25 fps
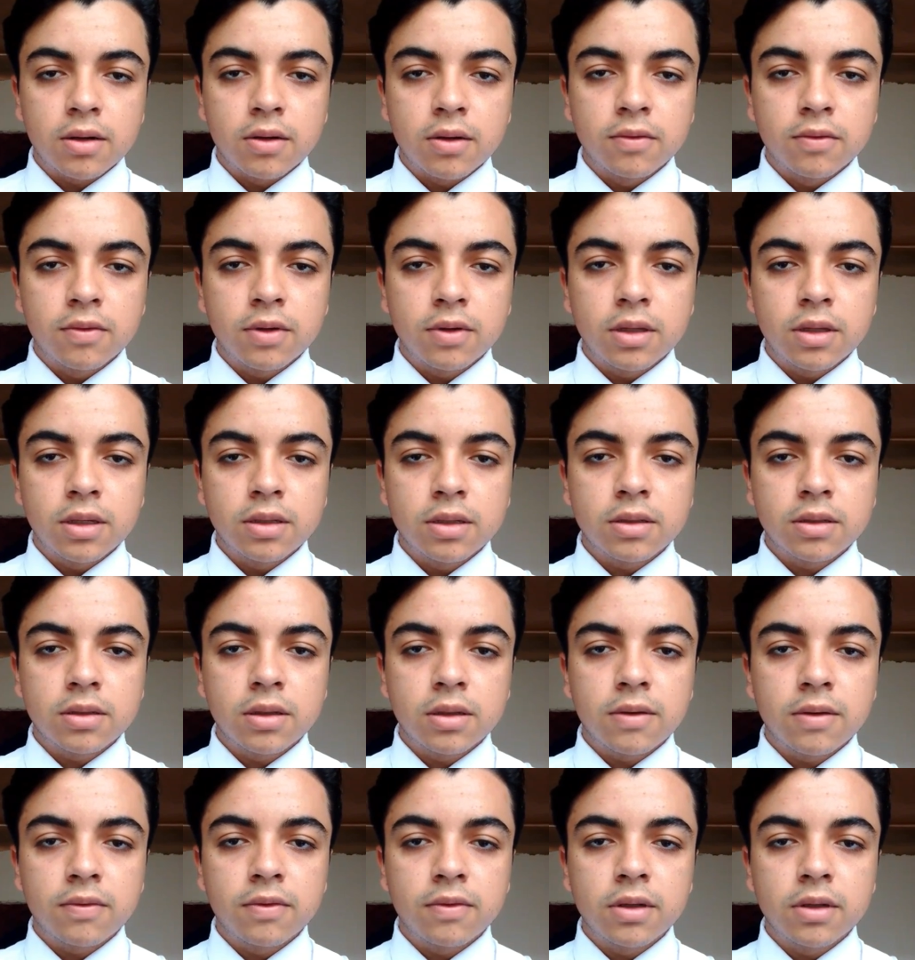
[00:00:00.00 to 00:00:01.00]
confidence,
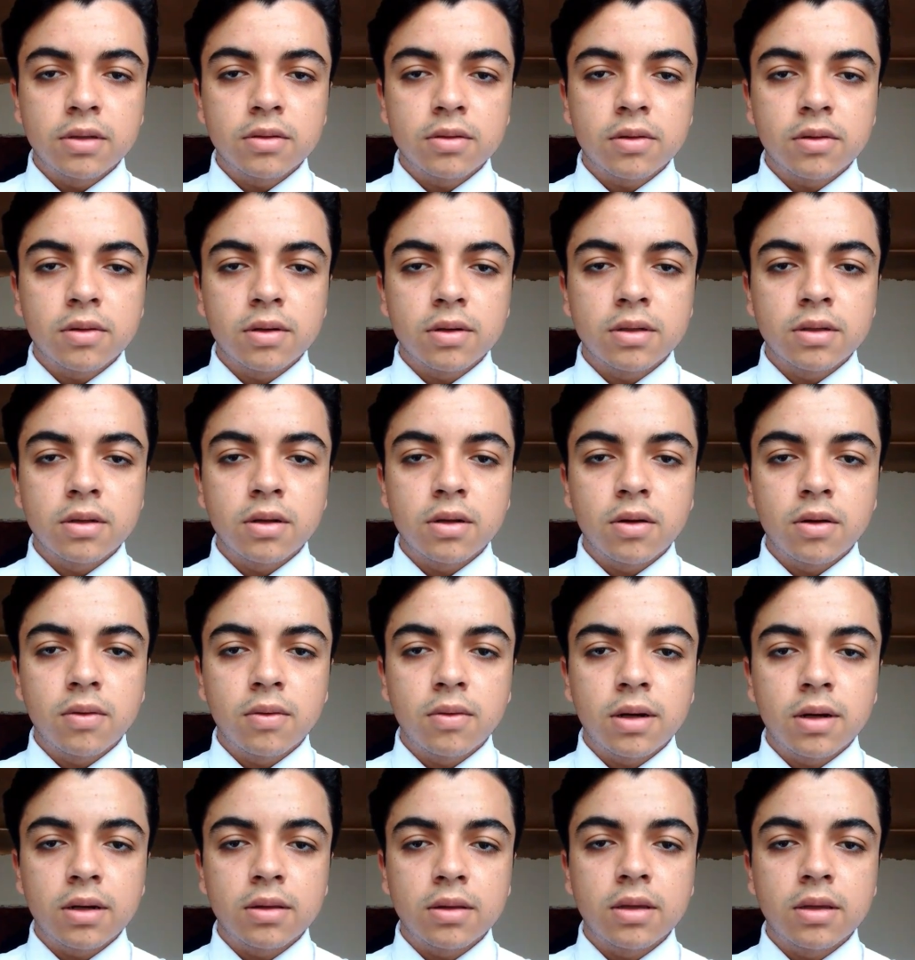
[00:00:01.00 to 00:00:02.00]
the filter is
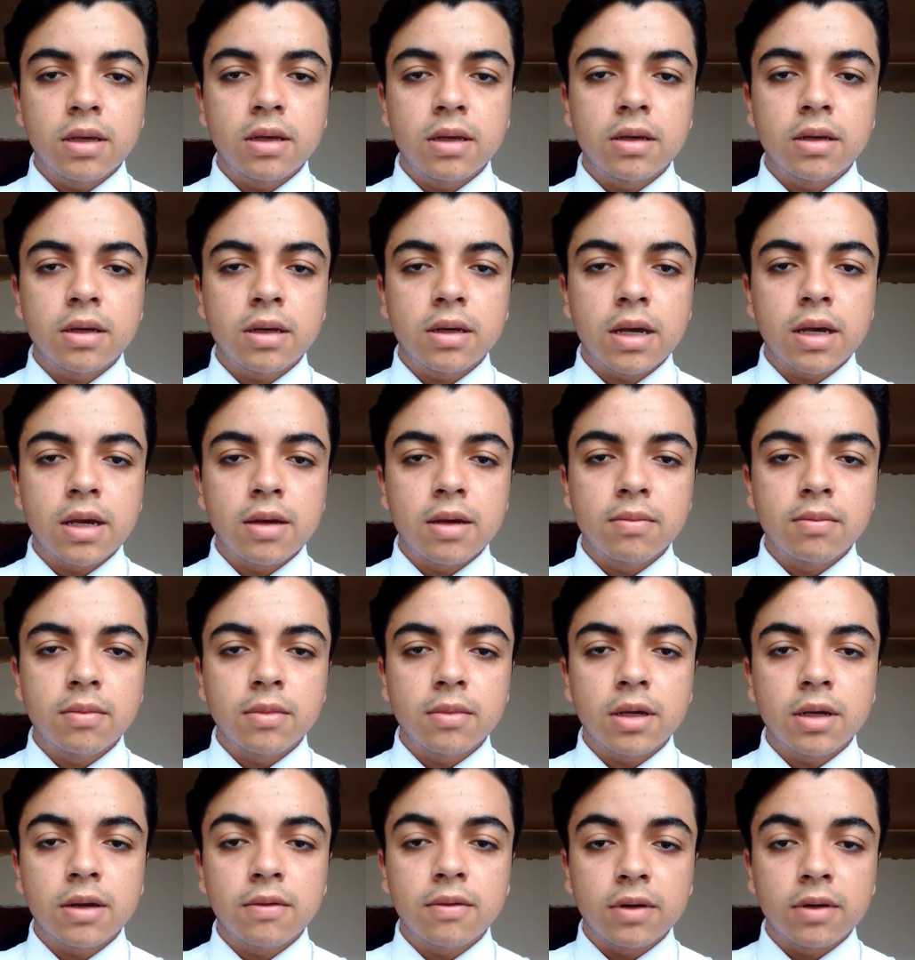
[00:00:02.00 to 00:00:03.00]
low and they
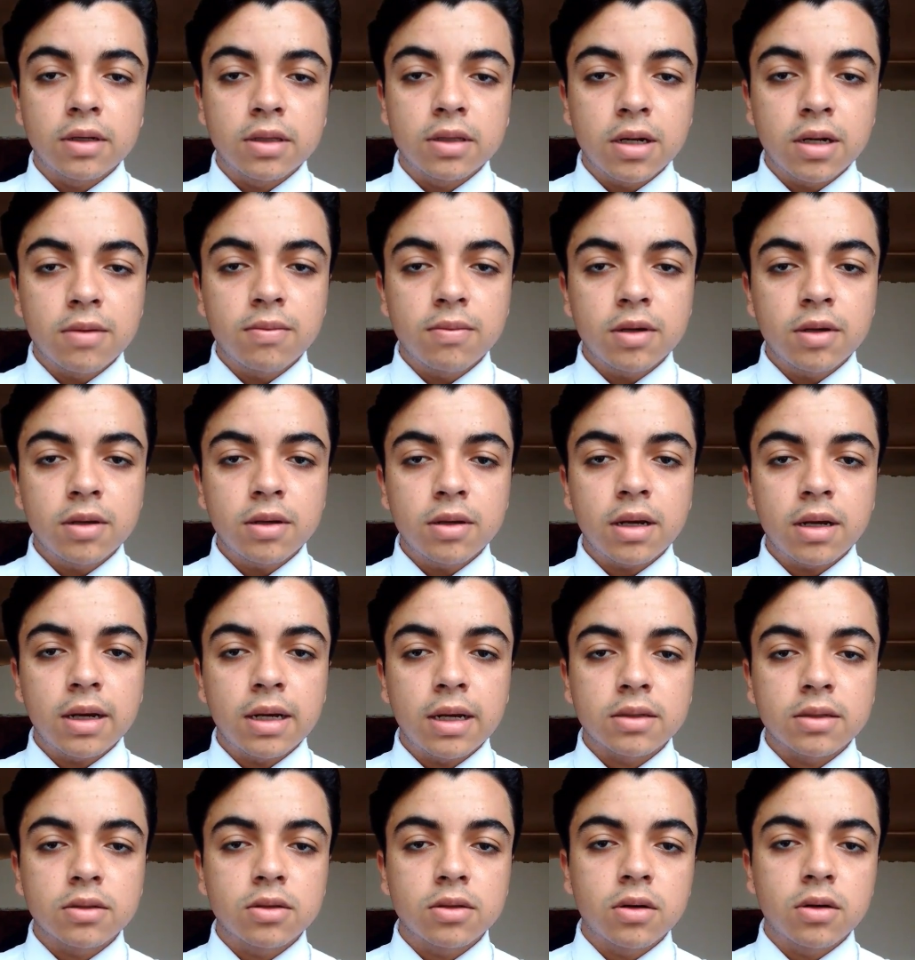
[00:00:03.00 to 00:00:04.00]
can effectively
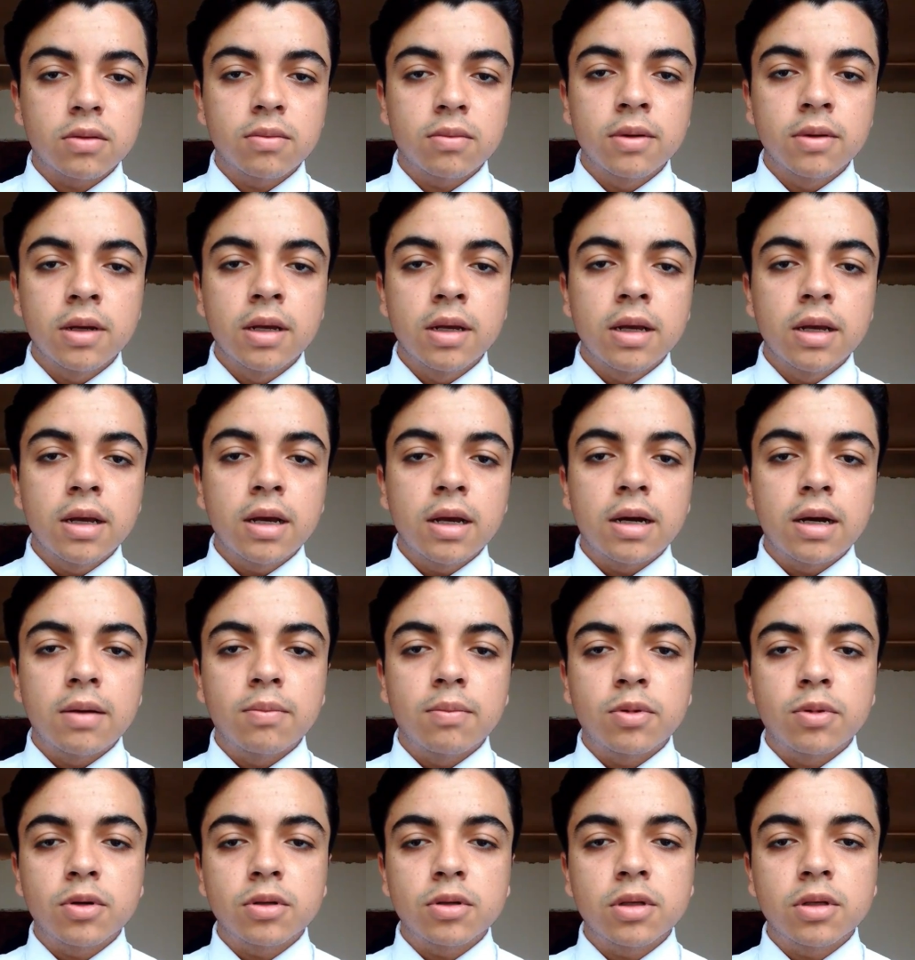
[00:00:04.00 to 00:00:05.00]
absorb
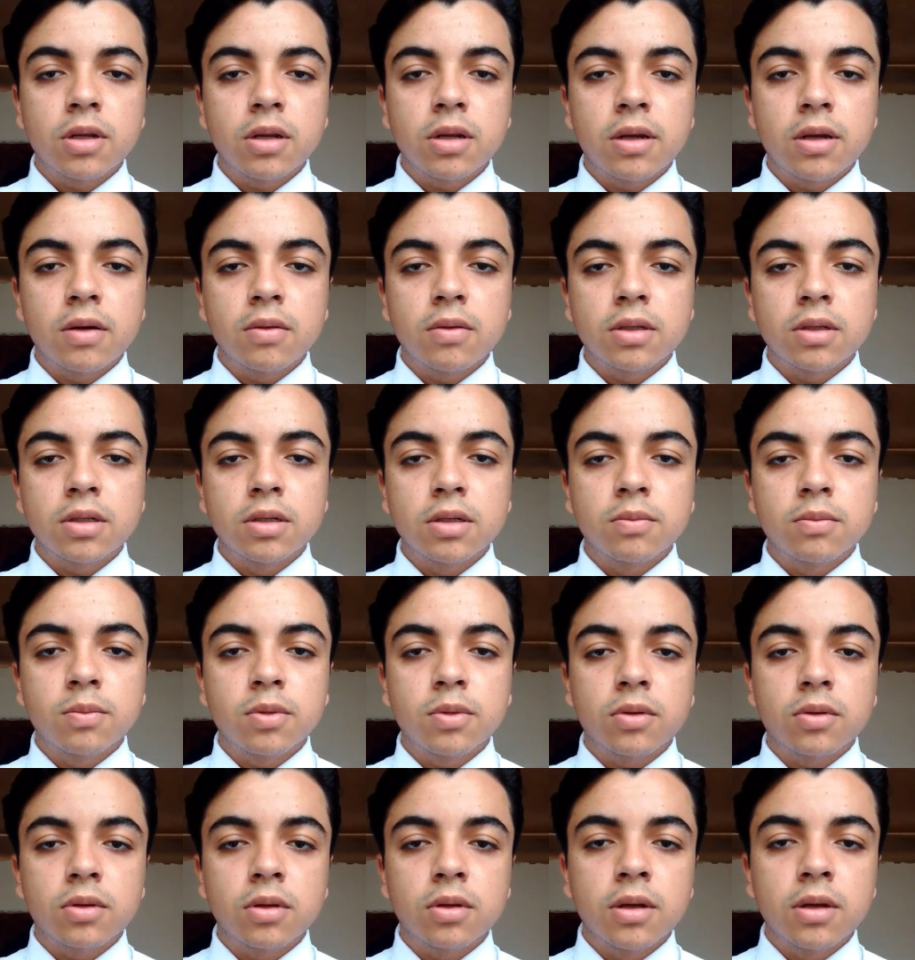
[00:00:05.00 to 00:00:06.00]
and process language
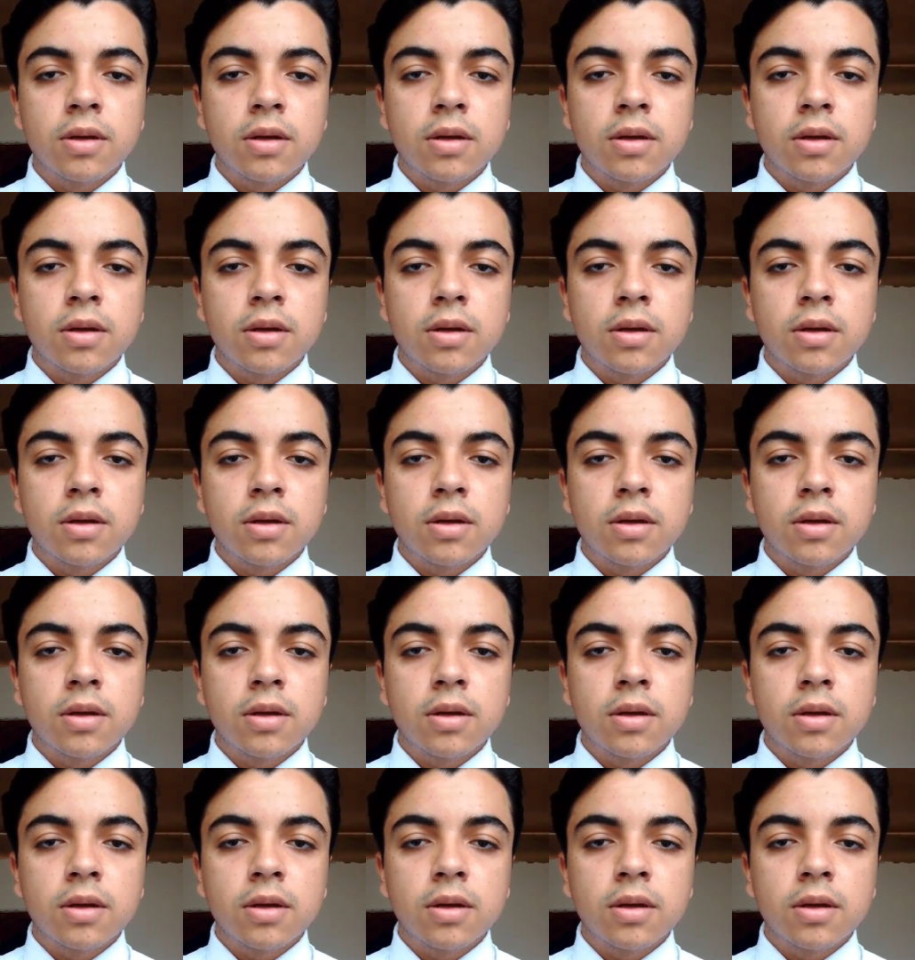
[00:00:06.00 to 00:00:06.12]
input.